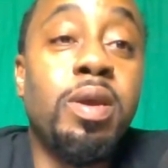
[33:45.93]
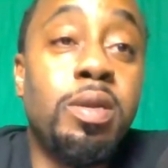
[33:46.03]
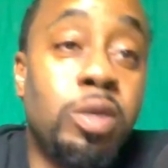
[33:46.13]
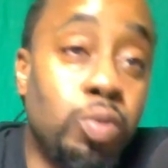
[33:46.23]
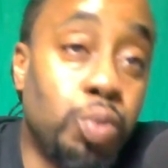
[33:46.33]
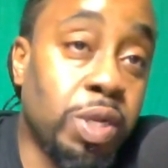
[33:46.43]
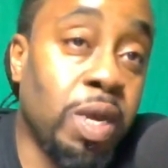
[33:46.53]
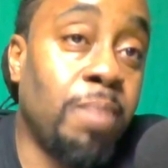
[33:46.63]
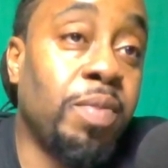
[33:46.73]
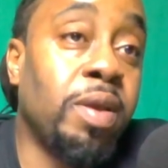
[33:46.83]
do
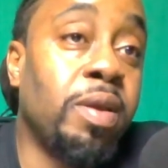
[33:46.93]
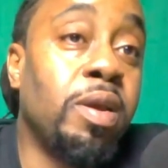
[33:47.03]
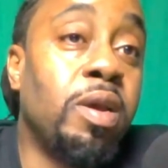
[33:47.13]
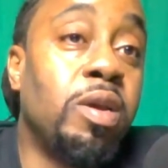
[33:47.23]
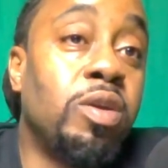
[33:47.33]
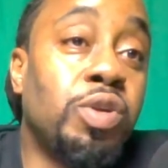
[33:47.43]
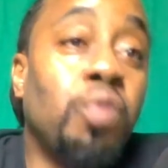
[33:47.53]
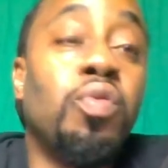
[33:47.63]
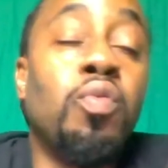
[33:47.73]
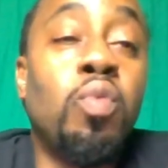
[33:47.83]
something,
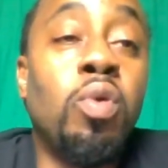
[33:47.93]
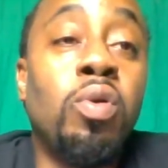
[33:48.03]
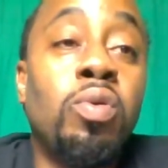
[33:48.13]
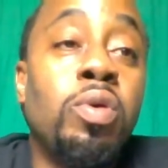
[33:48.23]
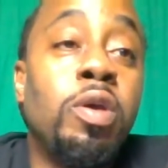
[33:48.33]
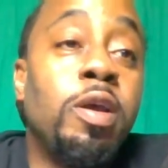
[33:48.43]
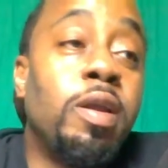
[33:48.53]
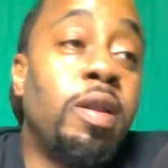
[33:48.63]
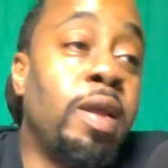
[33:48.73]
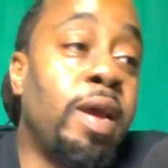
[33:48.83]
show the world
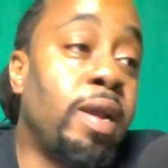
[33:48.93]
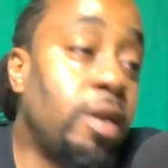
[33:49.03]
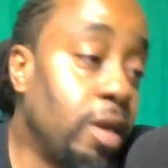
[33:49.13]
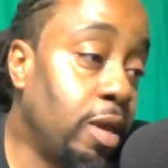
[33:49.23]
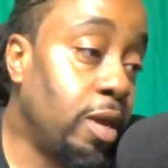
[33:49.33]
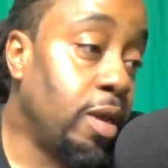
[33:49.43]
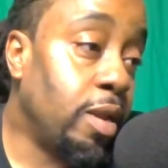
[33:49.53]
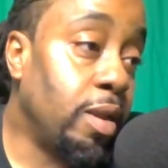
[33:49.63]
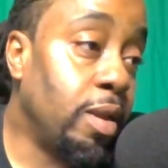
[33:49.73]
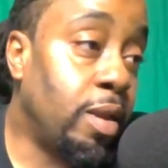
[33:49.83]
that
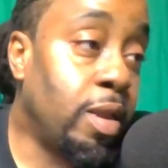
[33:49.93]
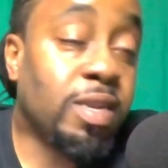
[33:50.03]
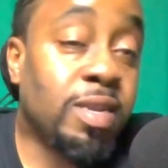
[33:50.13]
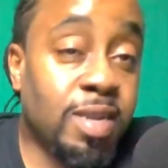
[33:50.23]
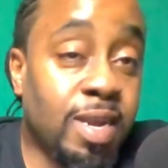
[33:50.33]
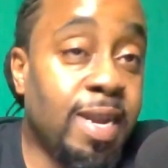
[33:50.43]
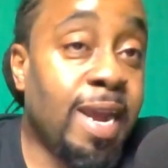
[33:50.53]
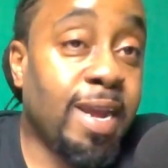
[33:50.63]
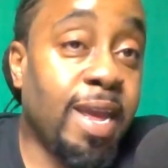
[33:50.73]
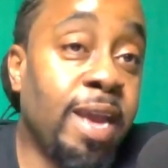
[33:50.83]
this is in
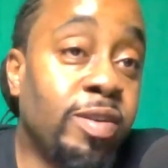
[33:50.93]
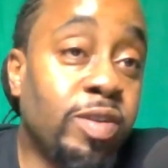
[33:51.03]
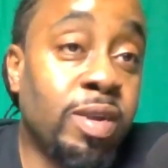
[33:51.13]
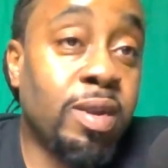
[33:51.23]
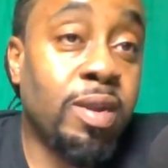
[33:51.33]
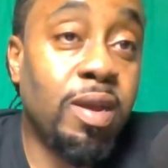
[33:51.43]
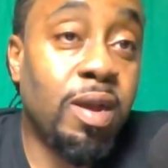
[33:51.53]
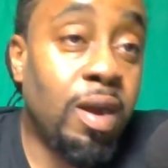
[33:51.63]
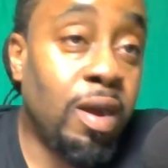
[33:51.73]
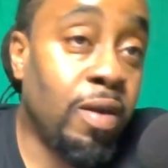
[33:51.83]
dedication
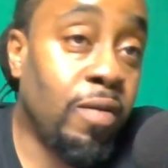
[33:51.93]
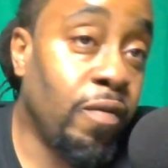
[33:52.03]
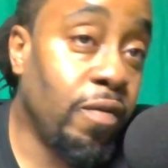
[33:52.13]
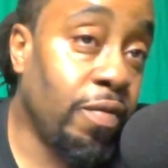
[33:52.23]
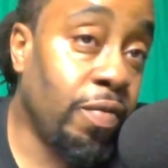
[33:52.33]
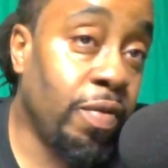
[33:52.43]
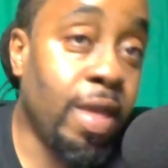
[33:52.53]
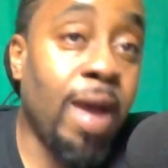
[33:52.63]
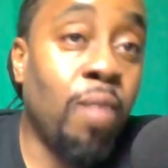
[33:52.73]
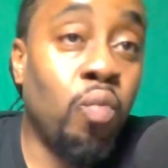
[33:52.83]
of
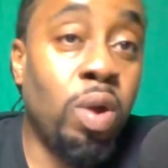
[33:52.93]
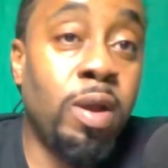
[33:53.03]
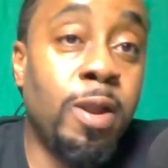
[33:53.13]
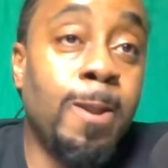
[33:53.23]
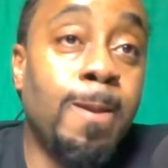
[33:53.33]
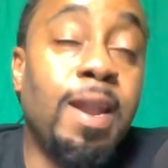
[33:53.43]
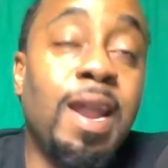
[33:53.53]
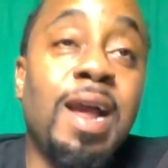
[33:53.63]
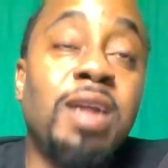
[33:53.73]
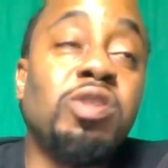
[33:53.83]
that one.
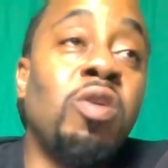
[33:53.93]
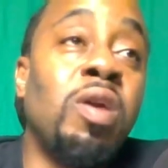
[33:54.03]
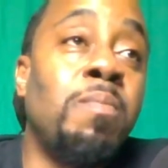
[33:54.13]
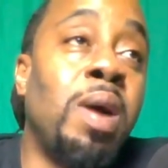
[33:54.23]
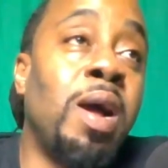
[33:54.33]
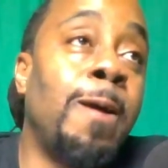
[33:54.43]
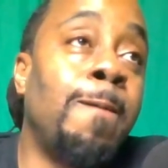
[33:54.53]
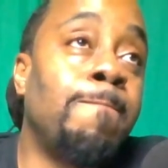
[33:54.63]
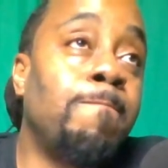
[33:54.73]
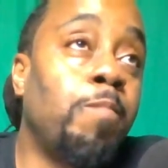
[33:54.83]
Like I started my
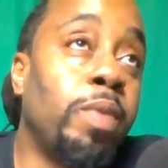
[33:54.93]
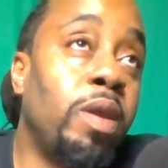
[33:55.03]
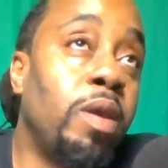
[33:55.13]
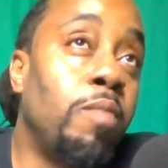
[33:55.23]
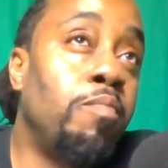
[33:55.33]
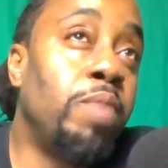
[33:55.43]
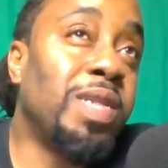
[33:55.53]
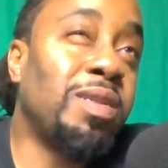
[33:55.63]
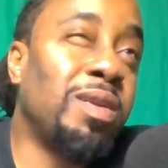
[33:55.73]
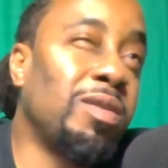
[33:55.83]

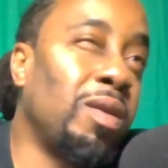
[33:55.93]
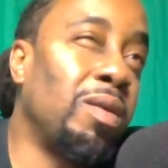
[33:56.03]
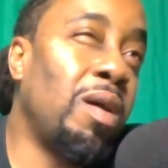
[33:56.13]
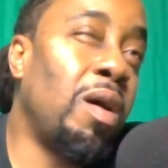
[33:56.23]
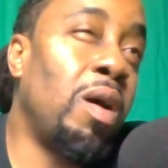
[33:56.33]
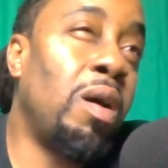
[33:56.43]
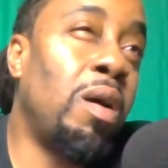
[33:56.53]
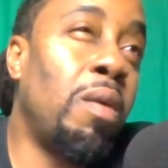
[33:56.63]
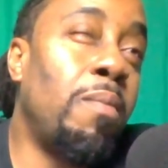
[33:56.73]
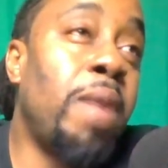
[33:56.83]
business
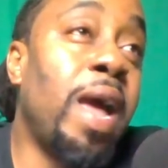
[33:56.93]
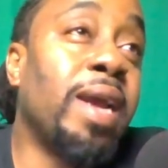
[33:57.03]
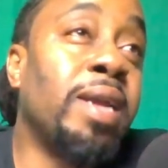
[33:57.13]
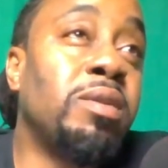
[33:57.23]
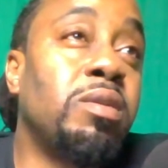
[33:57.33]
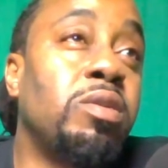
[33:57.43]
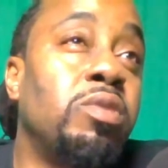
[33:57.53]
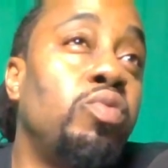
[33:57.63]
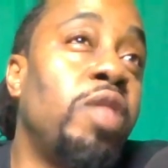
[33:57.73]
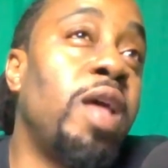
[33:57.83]
back in
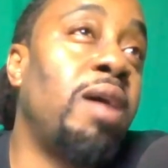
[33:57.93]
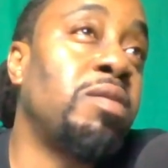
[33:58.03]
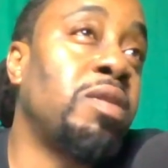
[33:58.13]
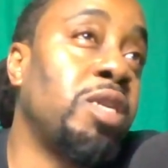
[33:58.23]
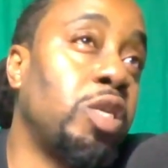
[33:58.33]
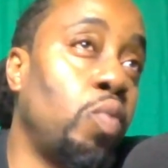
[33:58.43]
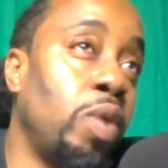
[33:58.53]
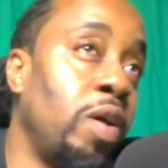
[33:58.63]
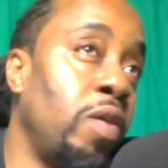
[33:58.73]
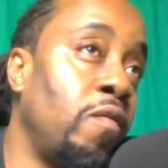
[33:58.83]

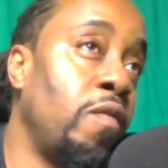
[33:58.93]
2012,